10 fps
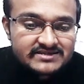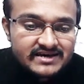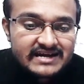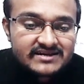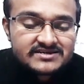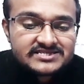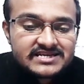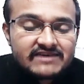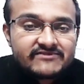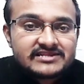the
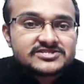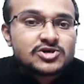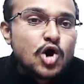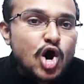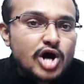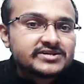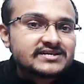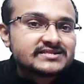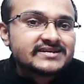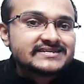energy levels or